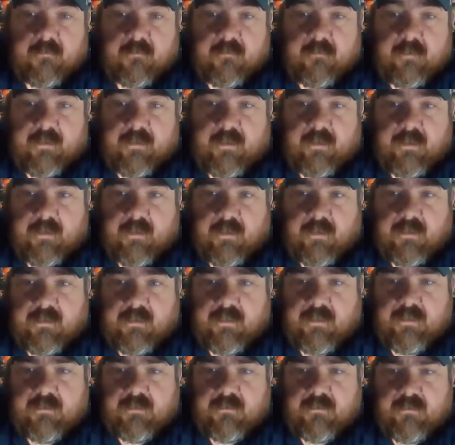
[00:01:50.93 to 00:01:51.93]
And
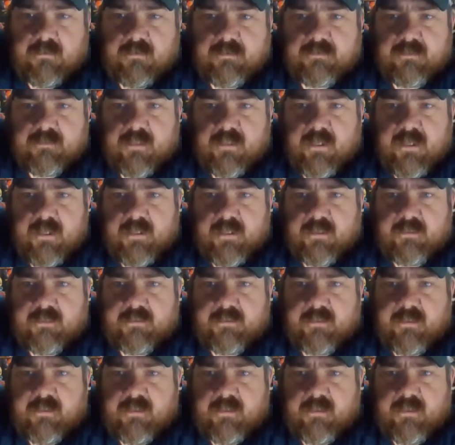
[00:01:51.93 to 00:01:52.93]
he looks like
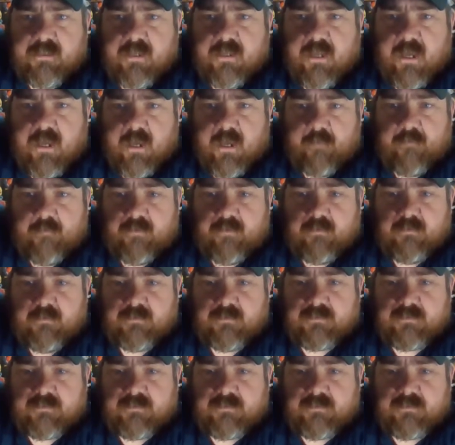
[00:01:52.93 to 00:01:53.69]
the common.